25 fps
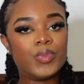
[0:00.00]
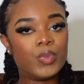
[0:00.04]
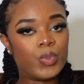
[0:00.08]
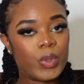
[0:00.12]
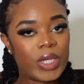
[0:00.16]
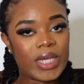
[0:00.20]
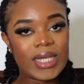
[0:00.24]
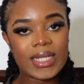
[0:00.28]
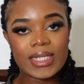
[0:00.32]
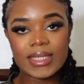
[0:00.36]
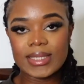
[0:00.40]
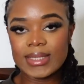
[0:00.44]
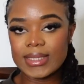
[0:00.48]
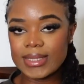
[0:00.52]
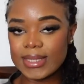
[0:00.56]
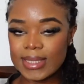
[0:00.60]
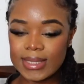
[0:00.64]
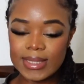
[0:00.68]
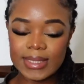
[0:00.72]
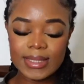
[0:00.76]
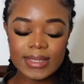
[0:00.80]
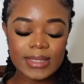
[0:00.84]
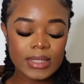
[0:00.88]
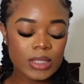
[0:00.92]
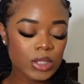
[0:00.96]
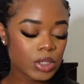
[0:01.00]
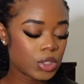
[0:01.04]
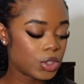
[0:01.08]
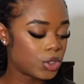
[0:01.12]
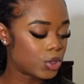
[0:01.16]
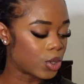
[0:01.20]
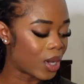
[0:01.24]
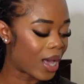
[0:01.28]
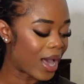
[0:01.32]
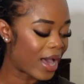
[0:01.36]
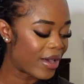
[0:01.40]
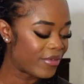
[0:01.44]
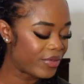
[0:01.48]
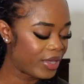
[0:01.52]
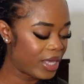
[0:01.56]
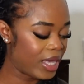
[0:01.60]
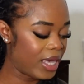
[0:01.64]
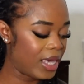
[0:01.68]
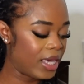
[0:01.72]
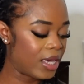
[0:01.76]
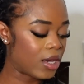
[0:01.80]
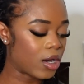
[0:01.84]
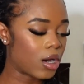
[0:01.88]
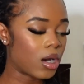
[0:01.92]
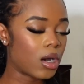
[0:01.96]
we didn't so i have it
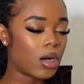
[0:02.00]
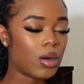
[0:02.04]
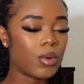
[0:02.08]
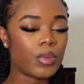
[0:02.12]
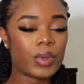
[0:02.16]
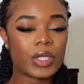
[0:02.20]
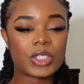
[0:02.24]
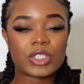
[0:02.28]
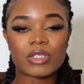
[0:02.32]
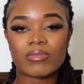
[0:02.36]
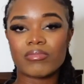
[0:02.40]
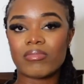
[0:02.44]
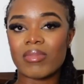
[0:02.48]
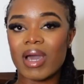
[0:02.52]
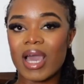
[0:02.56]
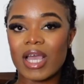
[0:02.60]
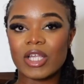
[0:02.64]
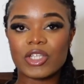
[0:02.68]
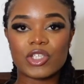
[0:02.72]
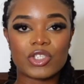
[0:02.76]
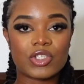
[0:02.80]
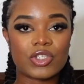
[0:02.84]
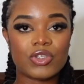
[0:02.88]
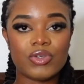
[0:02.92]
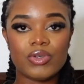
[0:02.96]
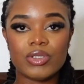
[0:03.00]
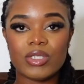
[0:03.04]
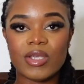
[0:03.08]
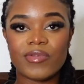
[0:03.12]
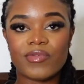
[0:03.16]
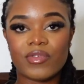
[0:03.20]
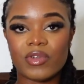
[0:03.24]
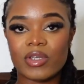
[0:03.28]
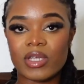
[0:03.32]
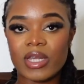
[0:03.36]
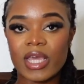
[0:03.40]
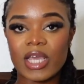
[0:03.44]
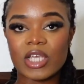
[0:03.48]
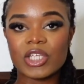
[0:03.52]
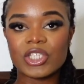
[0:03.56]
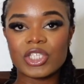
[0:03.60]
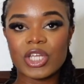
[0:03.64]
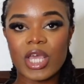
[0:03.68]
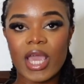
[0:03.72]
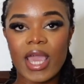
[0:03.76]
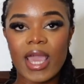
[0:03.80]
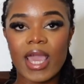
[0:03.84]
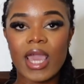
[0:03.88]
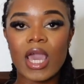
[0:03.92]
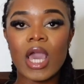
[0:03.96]
here which i might just use it for next
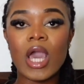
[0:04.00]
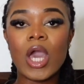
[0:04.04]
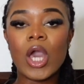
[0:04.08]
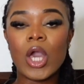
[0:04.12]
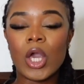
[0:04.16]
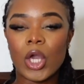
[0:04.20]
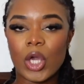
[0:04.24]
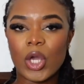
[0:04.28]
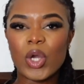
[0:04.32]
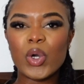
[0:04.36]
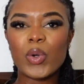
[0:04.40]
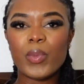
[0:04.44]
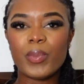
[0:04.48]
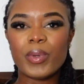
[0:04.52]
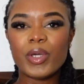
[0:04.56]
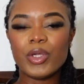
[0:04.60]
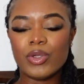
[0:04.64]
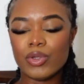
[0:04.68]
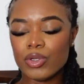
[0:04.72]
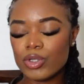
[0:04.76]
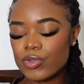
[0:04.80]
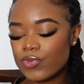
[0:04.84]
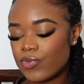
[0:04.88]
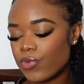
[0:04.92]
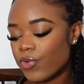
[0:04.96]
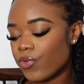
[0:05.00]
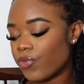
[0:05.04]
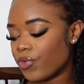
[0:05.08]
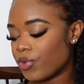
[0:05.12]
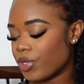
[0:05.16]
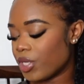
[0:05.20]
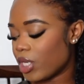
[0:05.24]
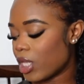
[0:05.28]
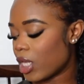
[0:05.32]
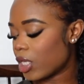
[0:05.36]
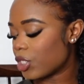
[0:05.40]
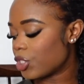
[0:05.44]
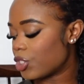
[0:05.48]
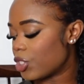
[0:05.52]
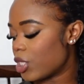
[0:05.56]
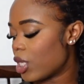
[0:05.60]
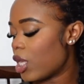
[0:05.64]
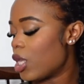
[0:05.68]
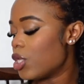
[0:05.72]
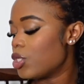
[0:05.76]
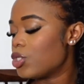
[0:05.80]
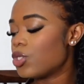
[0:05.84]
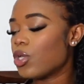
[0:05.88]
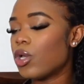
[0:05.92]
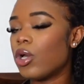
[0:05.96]
year it will be useful for next
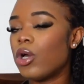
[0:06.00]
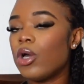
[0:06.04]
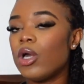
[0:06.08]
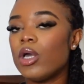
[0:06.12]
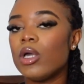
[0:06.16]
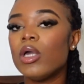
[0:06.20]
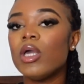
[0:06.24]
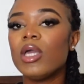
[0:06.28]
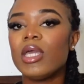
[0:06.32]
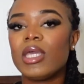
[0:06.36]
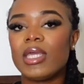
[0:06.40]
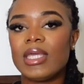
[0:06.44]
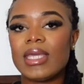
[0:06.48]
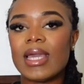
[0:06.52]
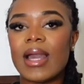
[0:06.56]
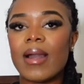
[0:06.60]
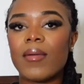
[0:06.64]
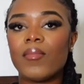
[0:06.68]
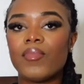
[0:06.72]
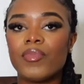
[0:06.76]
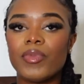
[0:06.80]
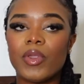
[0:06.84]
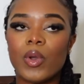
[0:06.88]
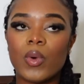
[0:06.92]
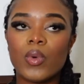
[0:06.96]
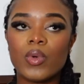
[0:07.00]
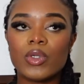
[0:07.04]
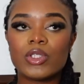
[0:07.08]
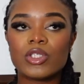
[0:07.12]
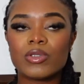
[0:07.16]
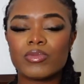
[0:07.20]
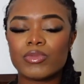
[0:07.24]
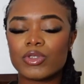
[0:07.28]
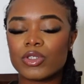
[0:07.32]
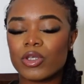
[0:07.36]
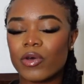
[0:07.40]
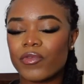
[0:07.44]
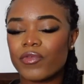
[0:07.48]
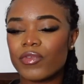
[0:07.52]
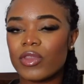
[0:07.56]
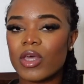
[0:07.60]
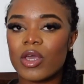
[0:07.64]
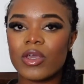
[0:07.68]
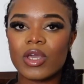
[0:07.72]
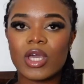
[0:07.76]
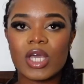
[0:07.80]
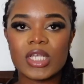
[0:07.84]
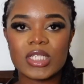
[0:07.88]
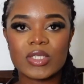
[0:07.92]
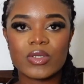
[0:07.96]
year so yeah, the autumn stuff that
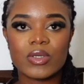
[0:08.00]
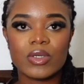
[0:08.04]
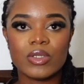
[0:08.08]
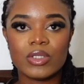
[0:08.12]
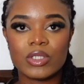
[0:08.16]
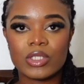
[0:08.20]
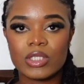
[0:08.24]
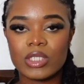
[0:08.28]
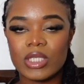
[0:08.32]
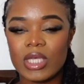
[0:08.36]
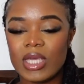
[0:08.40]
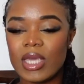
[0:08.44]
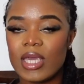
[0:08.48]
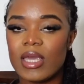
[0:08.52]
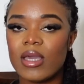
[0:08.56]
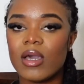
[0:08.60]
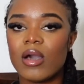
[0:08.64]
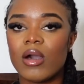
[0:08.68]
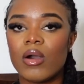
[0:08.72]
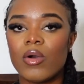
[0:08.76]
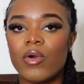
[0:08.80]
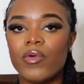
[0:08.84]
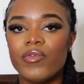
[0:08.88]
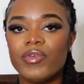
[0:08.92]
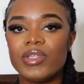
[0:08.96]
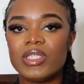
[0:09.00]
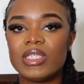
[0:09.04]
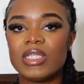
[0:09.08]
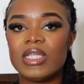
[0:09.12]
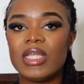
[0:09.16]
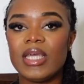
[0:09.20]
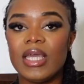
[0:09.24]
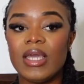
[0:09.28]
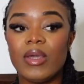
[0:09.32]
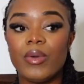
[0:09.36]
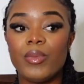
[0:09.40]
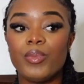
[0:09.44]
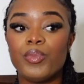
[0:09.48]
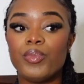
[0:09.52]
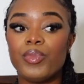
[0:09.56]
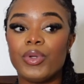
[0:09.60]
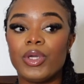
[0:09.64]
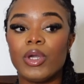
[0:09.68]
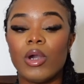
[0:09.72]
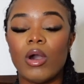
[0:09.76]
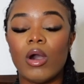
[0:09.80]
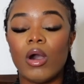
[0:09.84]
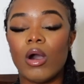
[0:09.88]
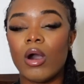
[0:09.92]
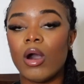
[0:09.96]
you guys can see here, obviously
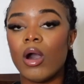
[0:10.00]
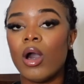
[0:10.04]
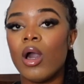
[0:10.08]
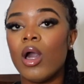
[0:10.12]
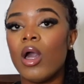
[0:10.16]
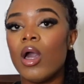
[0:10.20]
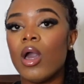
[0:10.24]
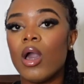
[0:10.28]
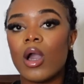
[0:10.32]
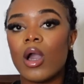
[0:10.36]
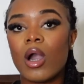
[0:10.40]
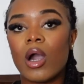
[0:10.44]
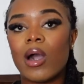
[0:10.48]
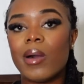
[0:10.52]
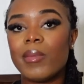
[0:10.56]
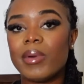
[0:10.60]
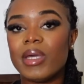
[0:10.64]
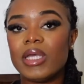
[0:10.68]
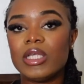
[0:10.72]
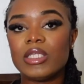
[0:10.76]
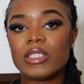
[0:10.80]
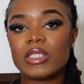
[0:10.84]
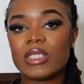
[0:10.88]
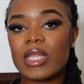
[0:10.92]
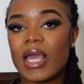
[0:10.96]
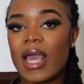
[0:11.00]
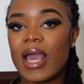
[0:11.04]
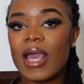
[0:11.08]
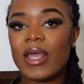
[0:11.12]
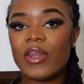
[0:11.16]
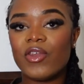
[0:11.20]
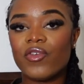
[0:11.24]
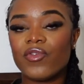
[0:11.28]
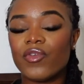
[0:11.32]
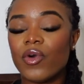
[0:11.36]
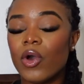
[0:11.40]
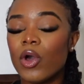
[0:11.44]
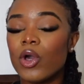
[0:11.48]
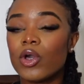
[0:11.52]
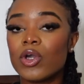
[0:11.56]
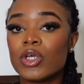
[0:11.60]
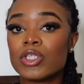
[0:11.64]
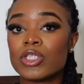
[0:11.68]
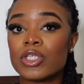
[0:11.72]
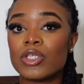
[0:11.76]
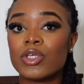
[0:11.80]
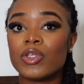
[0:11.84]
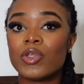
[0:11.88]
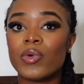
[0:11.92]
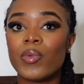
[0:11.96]
we are coming to the end of
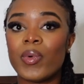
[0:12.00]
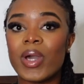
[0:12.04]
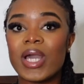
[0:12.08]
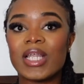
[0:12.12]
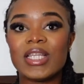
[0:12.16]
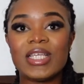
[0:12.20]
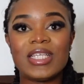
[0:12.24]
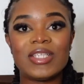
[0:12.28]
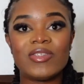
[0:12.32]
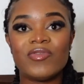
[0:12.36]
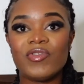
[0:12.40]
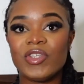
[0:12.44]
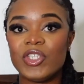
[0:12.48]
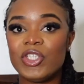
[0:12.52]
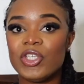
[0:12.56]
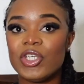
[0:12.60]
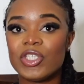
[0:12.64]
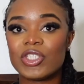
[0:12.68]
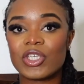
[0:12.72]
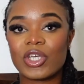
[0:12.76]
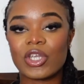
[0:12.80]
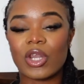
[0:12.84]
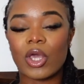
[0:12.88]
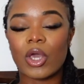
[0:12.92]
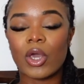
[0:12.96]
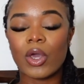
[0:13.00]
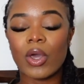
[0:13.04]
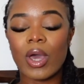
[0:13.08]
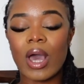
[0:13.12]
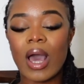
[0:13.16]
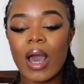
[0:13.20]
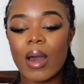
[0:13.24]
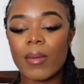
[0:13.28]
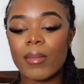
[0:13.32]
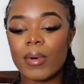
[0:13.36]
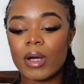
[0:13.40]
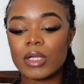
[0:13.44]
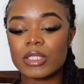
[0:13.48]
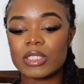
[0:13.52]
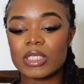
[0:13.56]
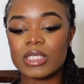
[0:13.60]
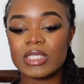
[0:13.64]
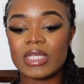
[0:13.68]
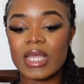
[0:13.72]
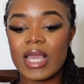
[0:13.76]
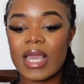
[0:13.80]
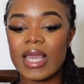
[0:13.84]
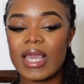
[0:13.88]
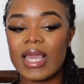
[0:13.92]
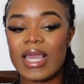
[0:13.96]
August. I don't know where this video is gonna be. out, but
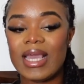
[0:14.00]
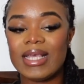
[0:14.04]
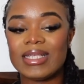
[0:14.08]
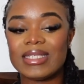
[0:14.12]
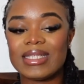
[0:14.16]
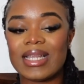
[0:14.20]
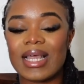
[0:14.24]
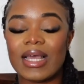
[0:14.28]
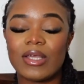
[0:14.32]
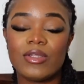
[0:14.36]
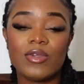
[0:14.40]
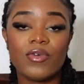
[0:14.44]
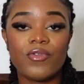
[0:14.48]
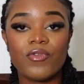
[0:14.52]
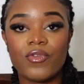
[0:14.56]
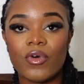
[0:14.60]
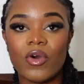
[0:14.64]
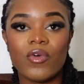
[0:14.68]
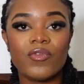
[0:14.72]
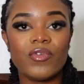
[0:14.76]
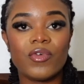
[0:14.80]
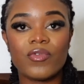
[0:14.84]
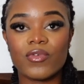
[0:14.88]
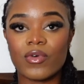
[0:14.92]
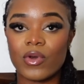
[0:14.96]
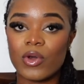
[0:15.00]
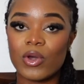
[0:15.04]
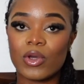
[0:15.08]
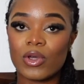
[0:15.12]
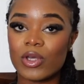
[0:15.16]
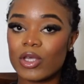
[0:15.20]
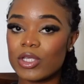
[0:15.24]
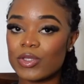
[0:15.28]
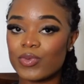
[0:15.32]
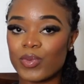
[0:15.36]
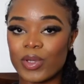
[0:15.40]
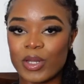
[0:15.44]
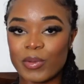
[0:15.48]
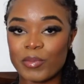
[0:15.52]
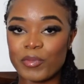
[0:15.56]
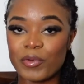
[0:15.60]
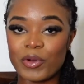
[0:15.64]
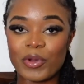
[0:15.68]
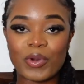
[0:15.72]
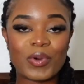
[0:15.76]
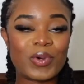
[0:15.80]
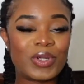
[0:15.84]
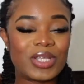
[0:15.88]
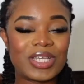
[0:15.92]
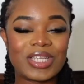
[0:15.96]
today is like the 4th of August when I'm
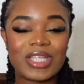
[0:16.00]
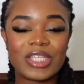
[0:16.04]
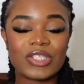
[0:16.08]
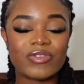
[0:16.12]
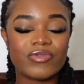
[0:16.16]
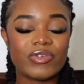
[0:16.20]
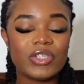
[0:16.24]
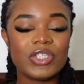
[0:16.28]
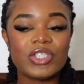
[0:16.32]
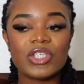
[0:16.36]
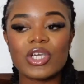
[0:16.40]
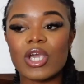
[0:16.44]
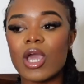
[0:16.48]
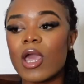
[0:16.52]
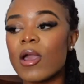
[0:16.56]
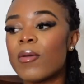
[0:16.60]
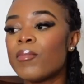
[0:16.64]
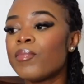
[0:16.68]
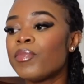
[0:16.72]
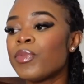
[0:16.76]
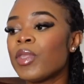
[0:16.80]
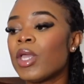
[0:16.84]
recording this video.